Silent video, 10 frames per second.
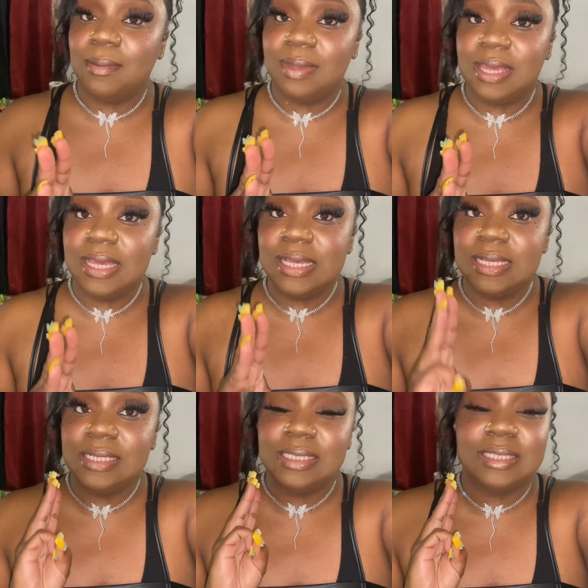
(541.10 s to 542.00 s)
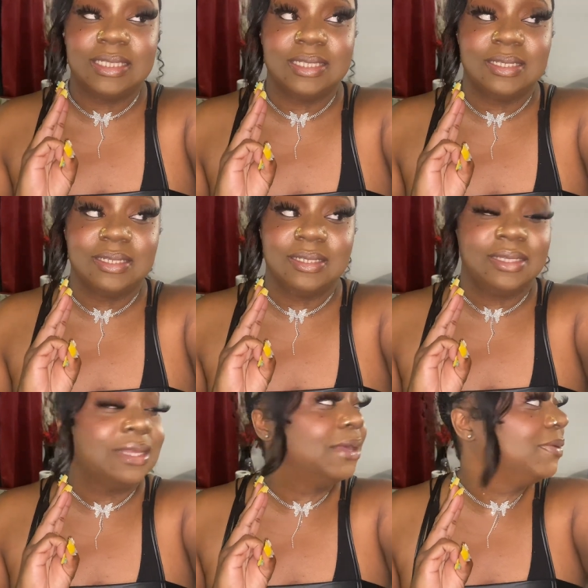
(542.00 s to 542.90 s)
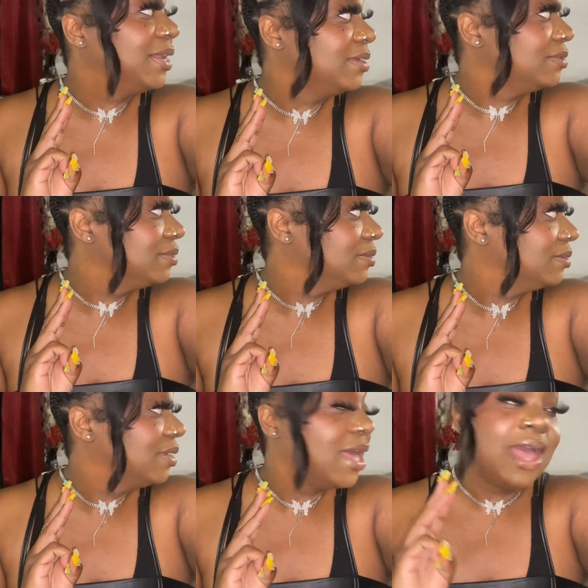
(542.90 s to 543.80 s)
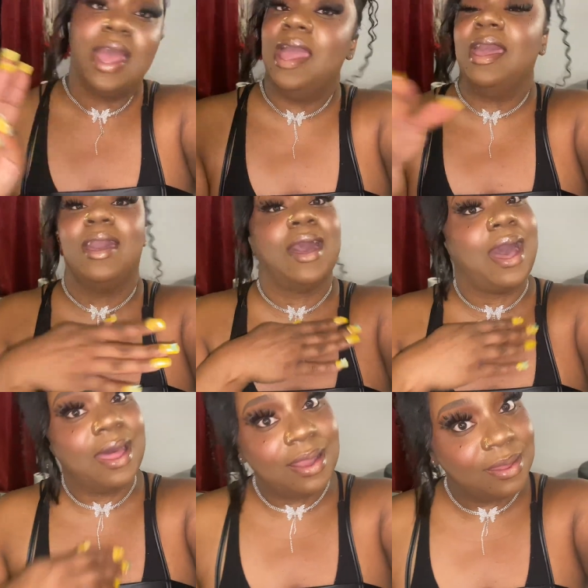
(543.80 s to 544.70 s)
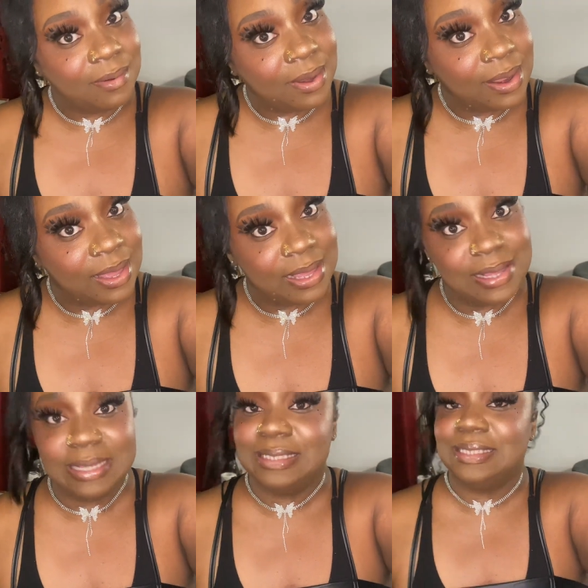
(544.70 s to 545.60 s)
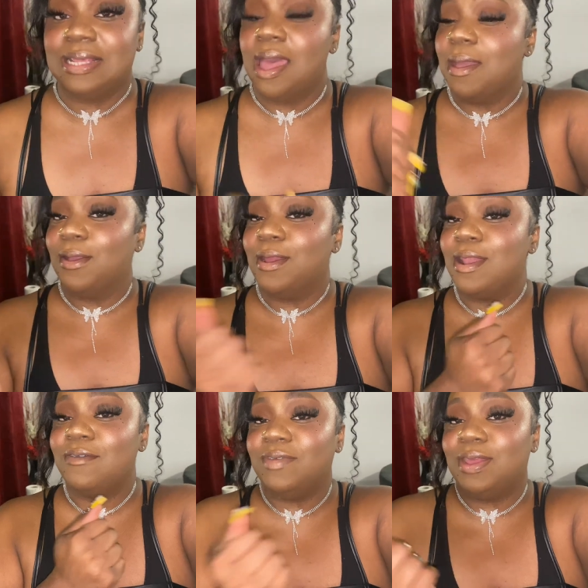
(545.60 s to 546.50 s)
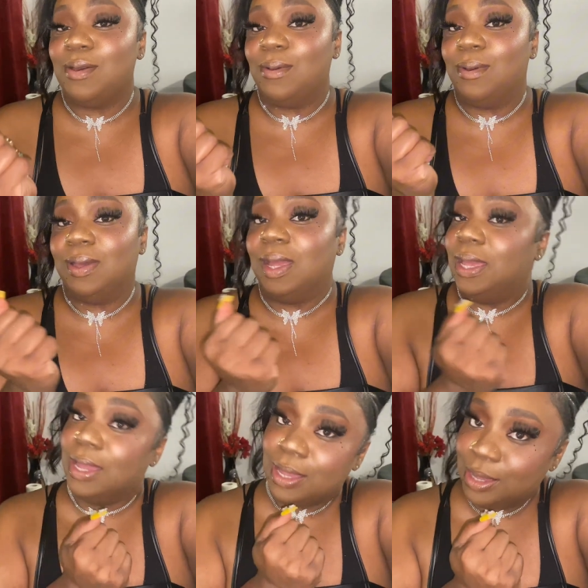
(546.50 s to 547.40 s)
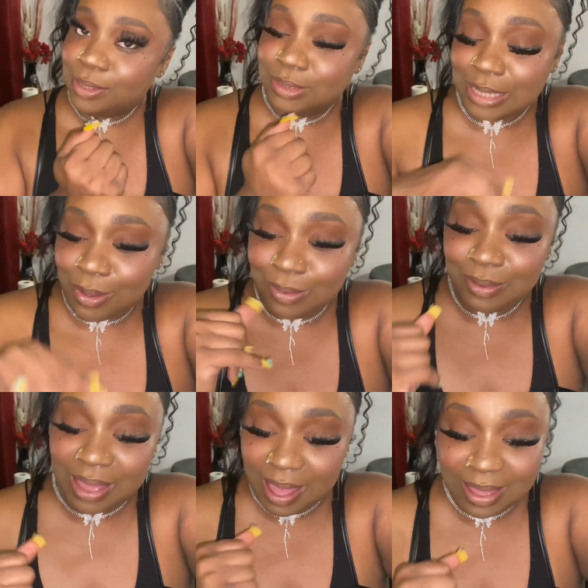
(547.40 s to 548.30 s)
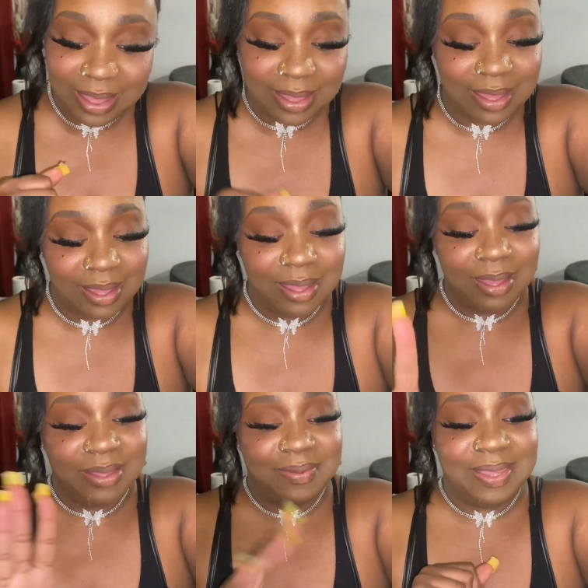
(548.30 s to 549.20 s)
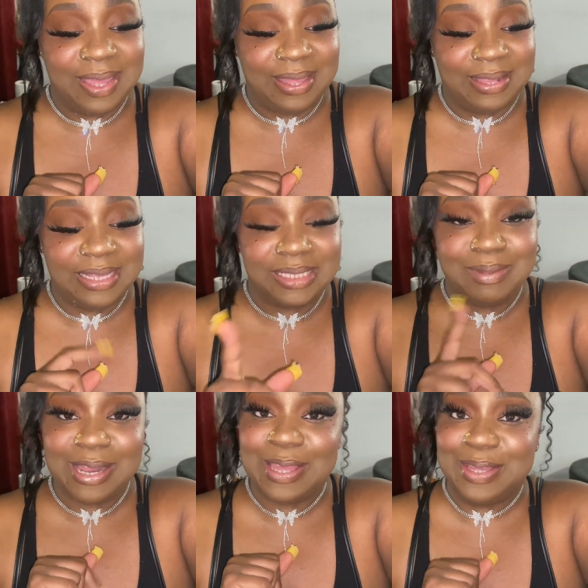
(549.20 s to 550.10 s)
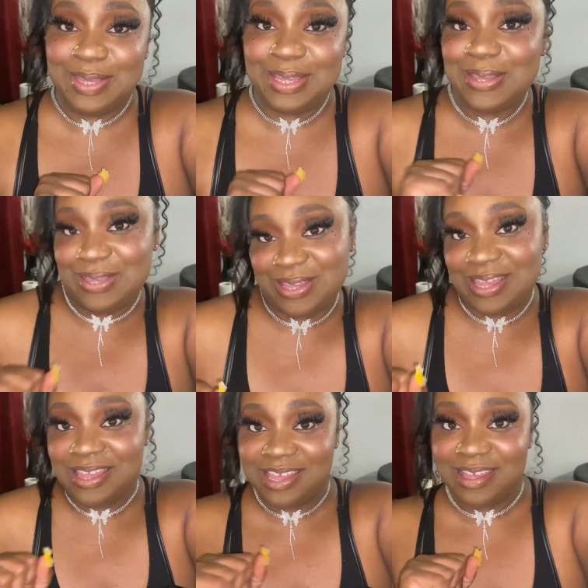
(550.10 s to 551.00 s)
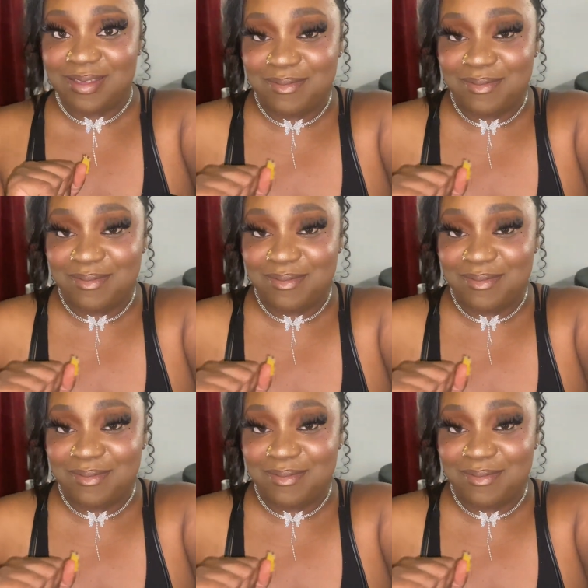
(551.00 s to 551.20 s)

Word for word: wing. And what else? And collard greens. Girl, I'm finna go eat. Okay. Yeah, this been a good, good, good